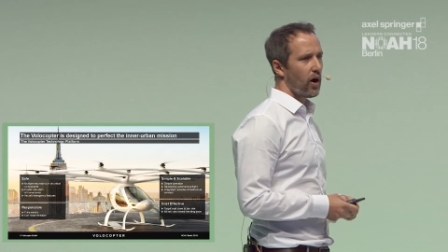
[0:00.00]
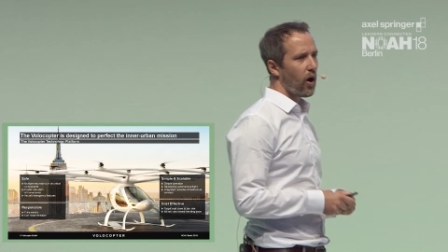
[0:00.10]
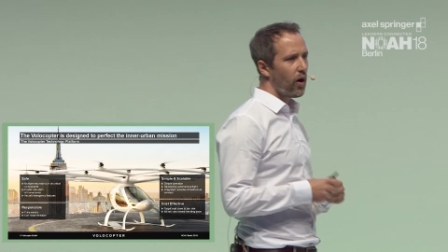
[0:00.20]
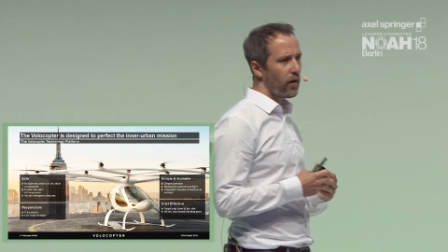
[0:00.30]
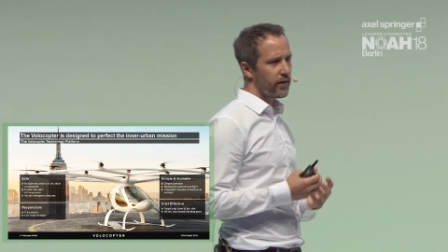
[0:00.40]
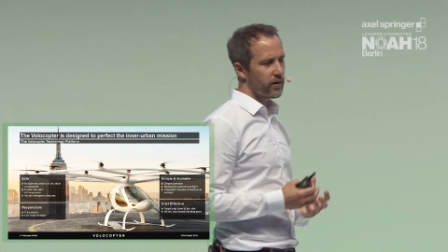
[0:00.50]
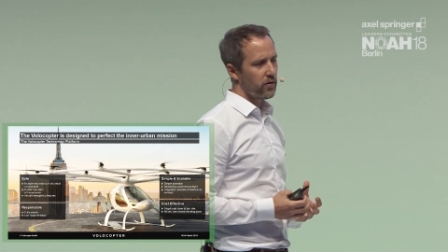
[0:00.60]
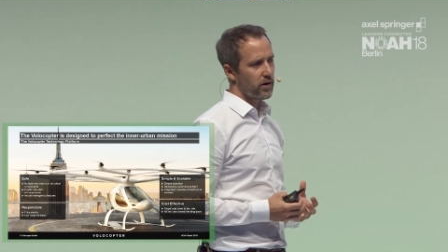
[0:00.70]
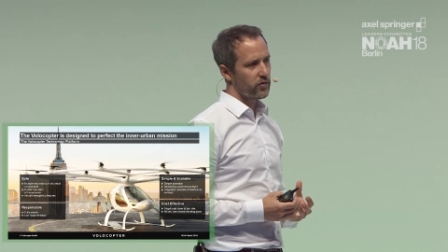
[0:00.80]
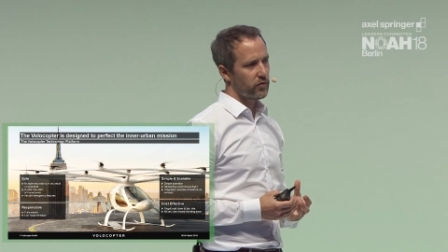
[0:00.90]
all the
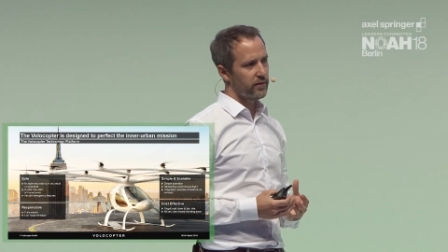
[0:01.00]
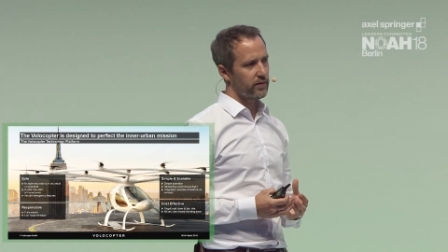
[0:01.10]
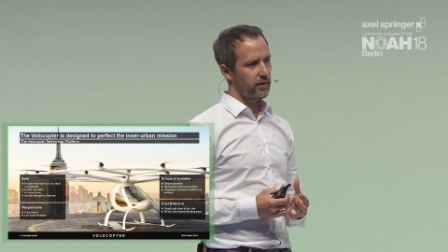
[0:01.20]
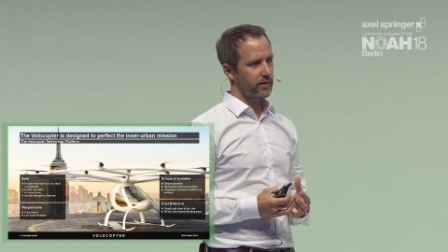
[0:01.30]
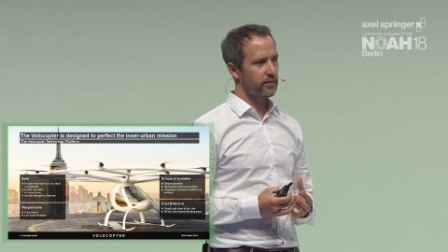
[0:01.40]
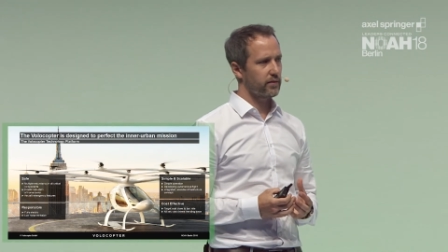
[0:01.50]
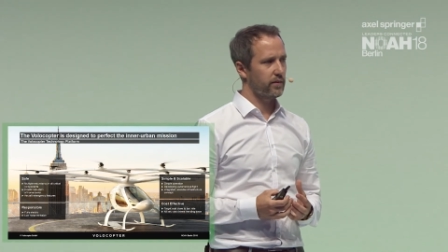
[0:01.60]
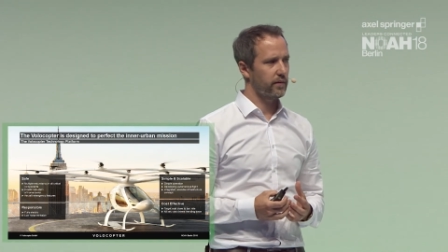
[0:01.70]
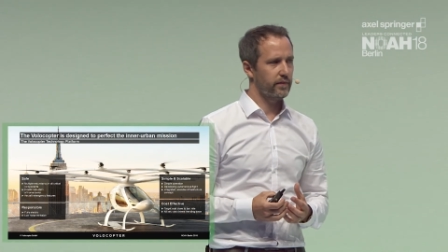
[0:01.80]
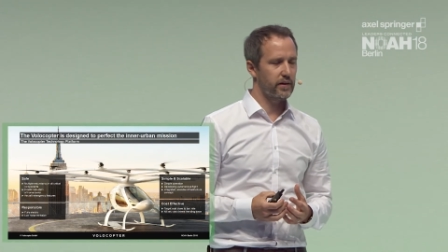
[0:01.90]
characteristics
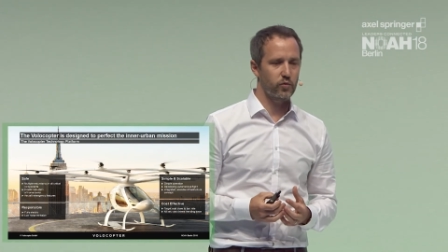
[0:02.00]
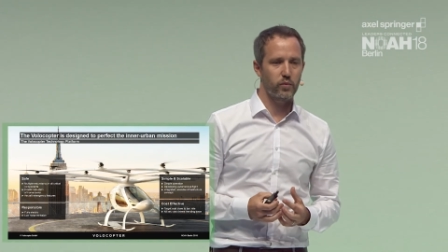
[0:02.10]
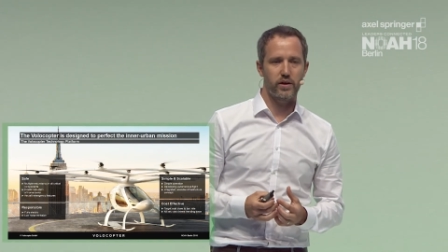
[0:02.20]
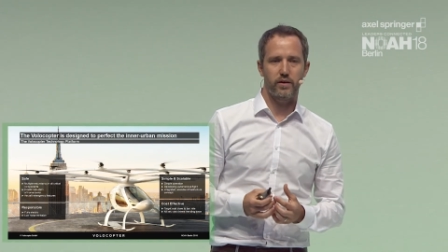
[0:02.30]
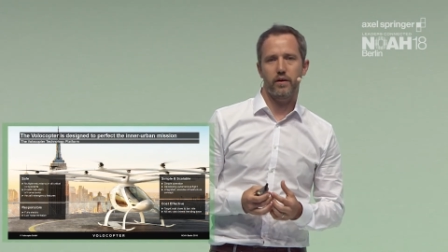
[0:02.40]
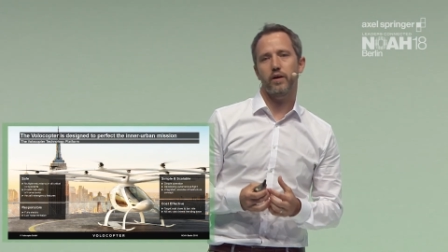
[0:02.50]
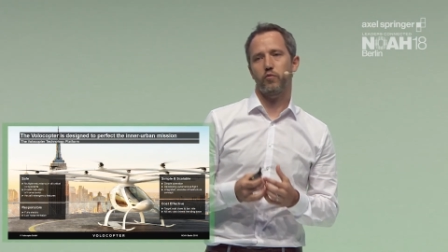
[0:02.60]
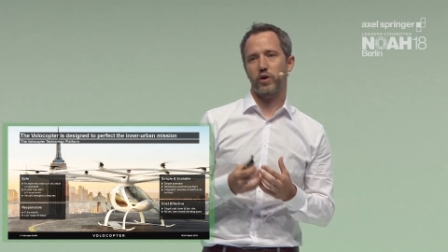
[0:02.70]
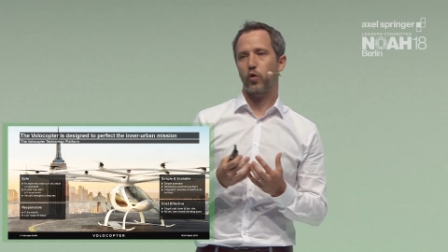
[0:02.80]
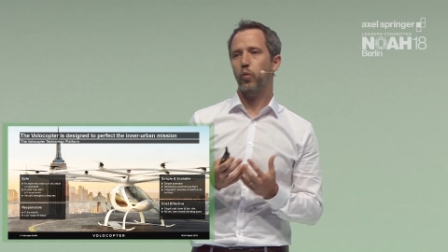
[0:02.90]
that we
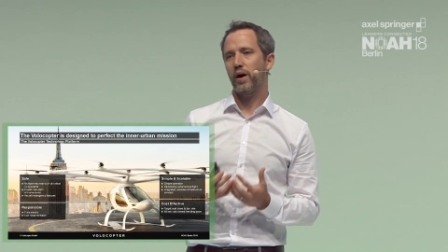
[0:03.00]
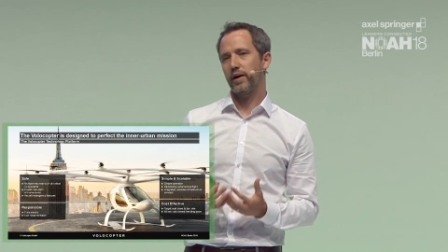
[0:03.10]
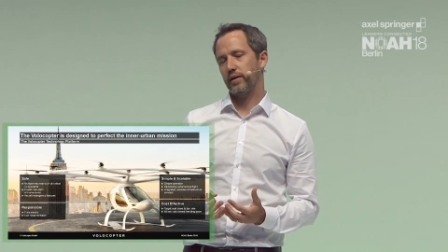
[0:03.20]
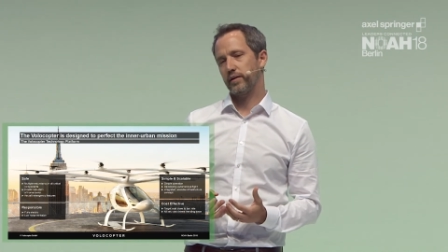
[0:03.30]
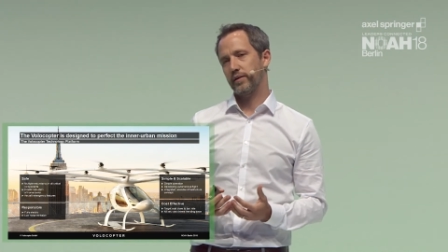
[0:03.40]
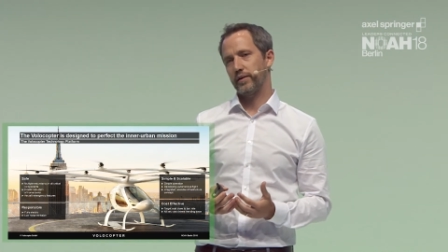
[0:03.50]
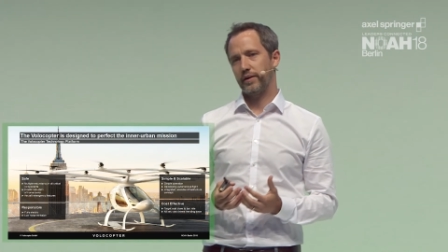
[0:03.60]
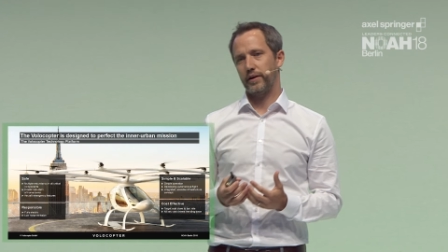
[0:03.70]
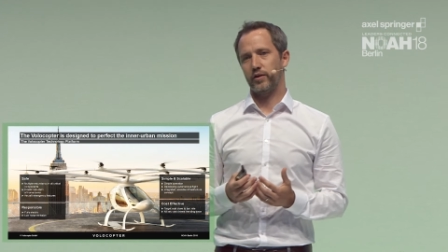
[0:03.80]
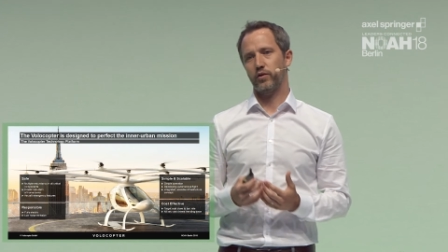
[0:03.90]
require
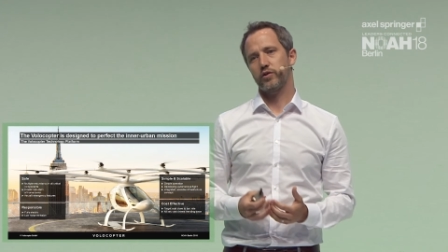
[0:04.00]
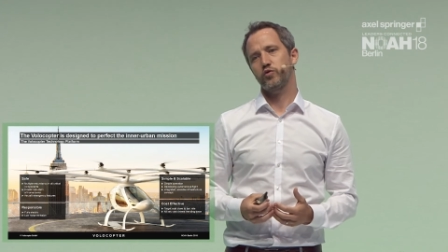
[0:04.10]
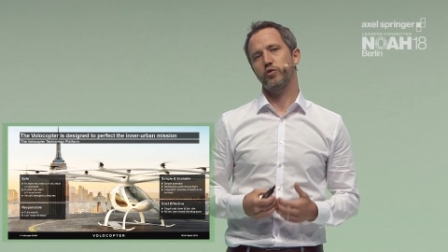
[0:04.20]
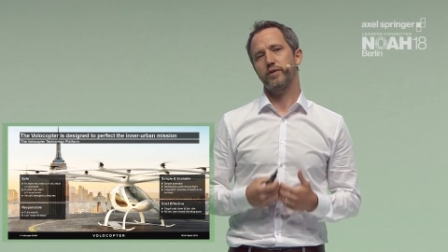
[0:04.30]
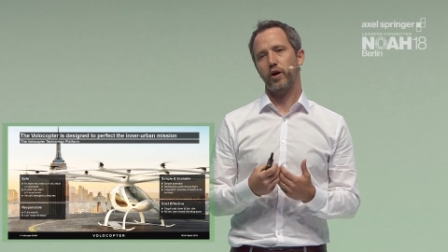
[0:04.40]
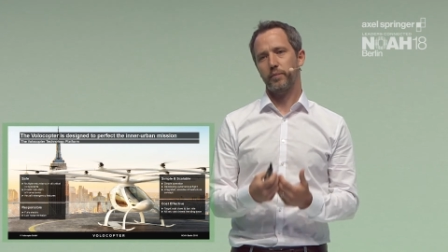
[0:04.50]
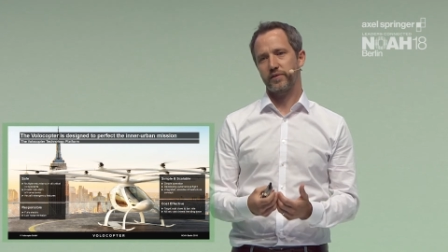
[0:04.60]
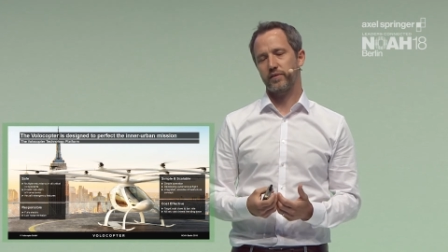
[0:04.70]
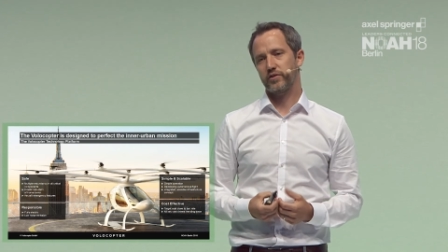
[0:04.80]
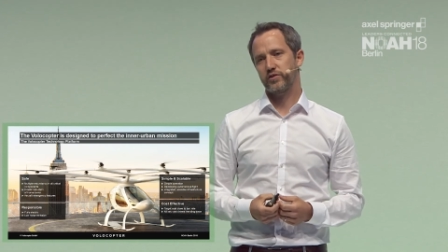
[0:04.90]
in order to adopt
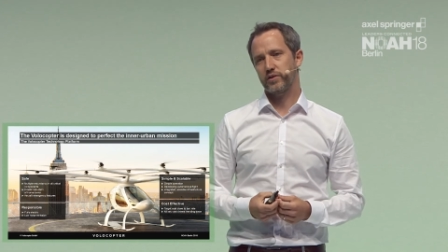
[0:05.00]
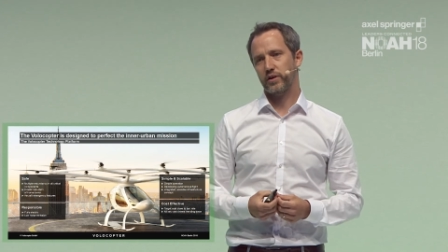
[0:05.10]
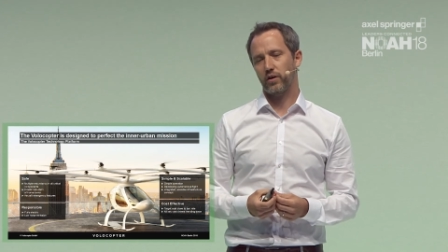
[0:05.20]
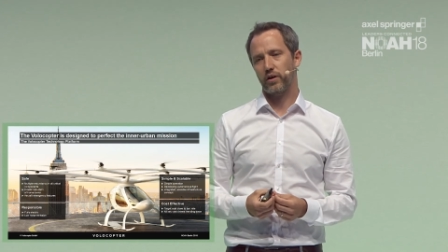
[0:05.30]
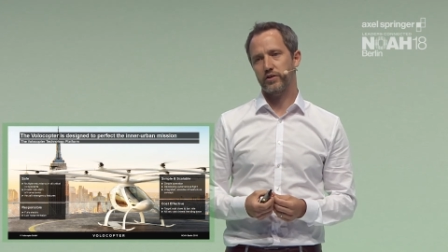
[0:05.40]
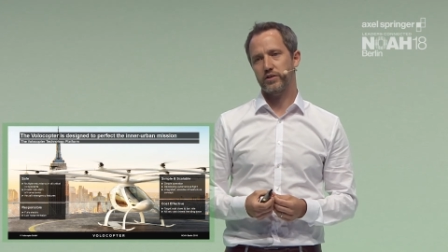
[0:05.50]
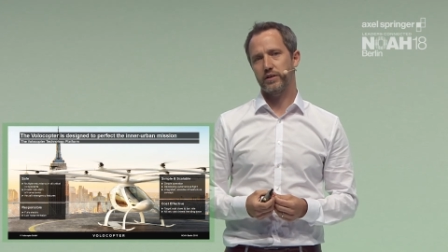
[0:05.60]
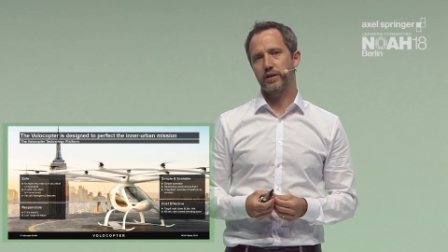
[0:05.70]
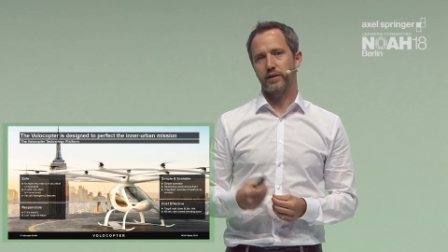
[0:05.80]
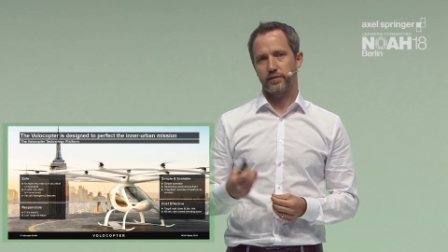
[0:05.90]
such a
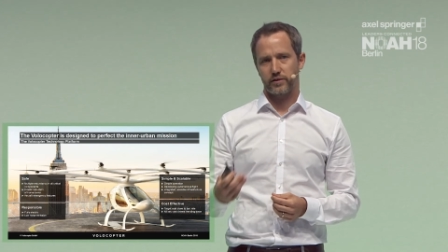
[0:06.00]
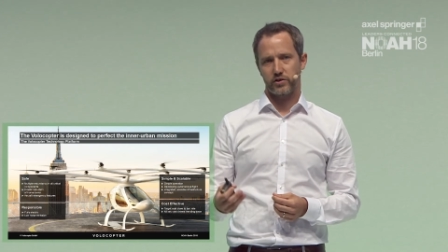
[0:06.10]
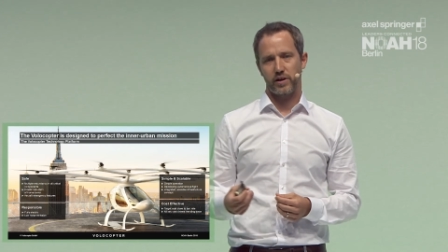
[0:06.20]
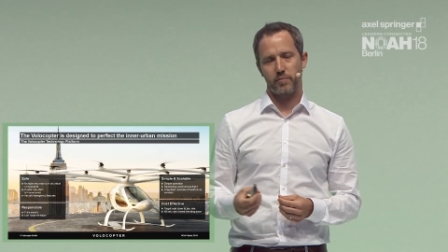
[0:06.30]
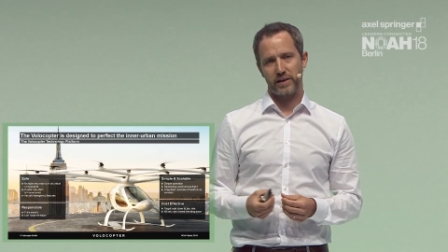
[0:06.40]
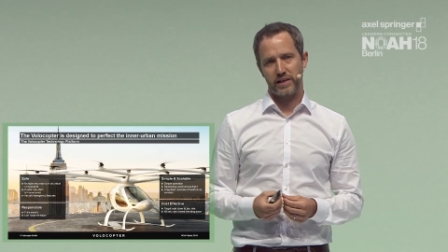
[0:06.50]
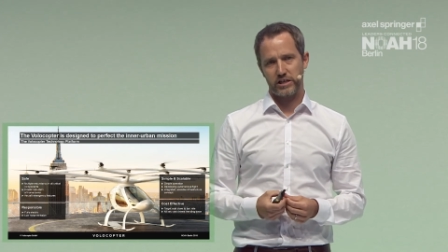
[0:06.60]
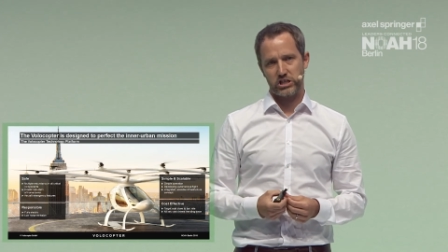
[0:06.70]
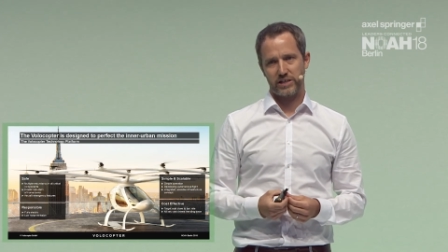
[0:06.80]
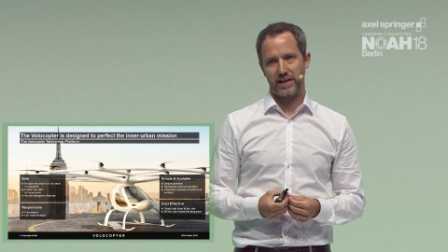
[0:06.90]
technology, such an
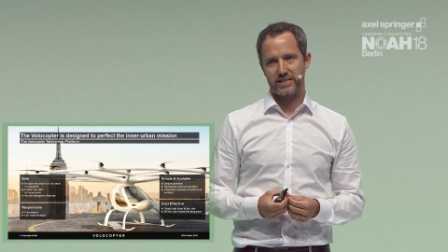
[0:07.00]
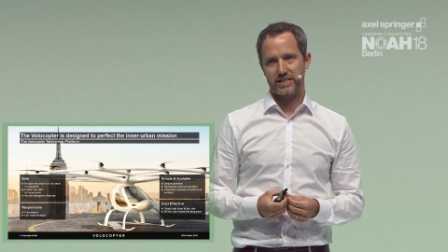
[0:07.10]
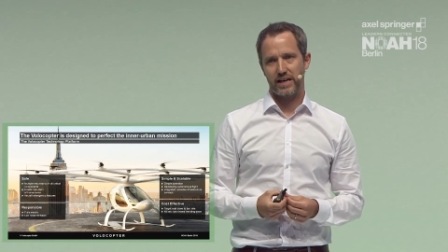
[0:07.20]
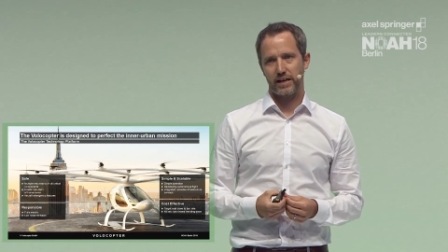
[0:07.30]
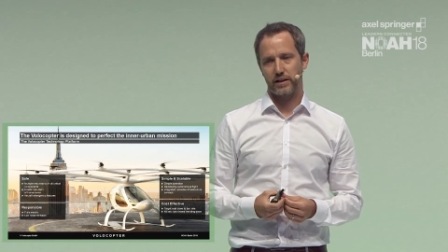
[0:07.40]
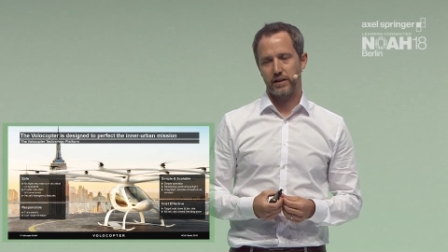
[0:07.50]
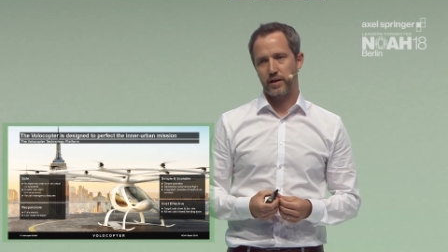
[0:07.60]
application at scale.